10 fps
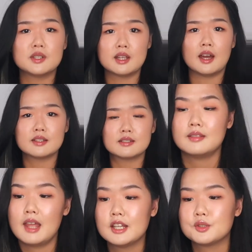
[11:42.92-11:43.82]
is yes.
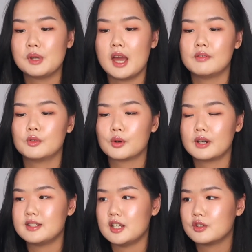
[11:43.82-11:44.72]
Next, we have
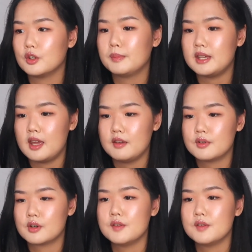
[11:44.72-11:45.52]
organizational behavior.